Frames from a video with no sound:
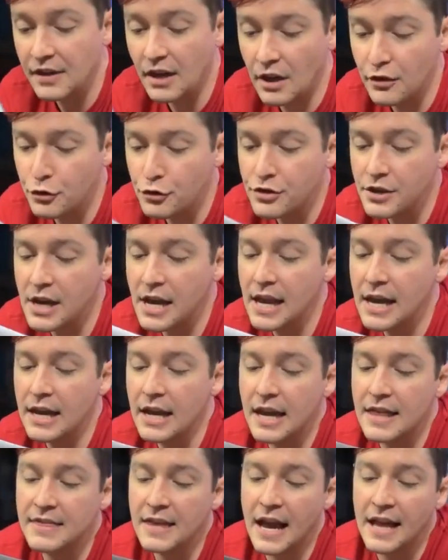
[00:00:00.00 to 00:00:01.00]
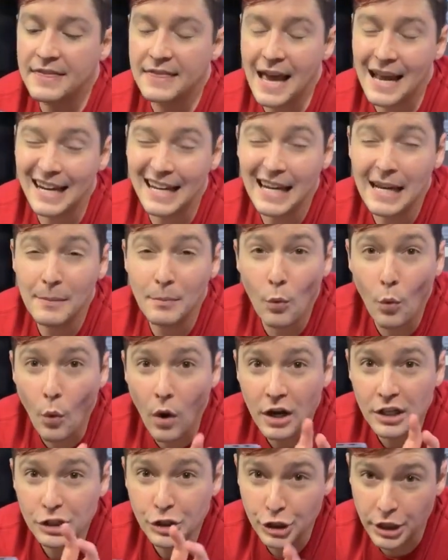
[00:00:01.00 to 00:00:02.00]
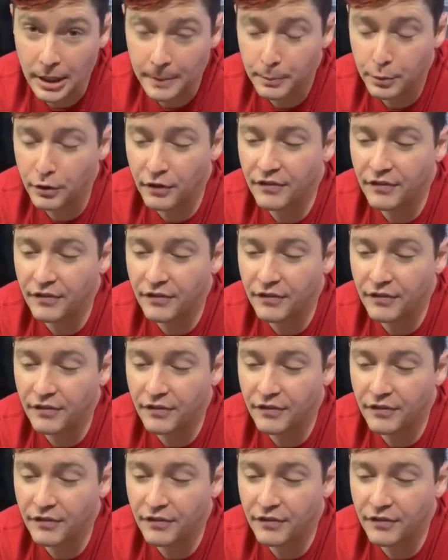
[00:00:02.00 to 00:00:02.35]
The other thing that that M1 chip